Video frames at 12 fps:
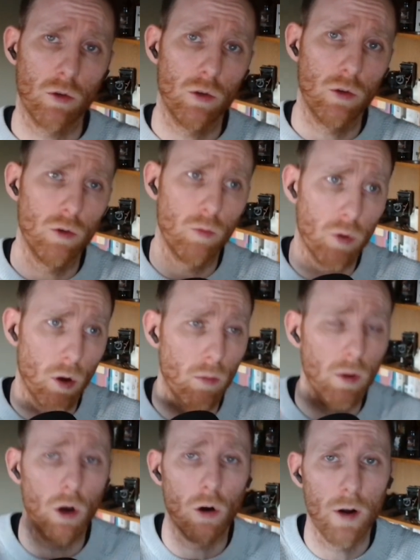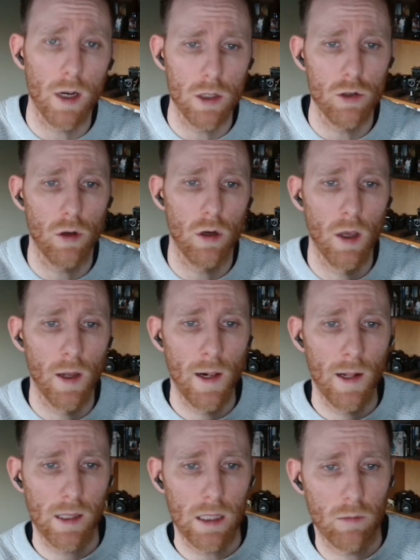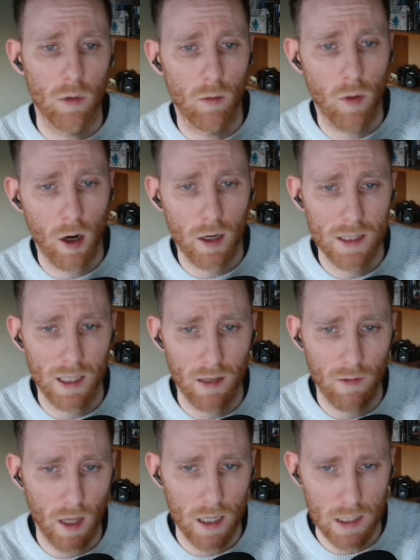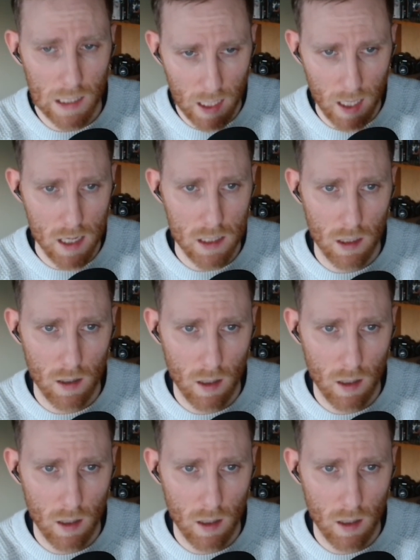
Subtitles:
you're probably already doing email marketing if that's the case.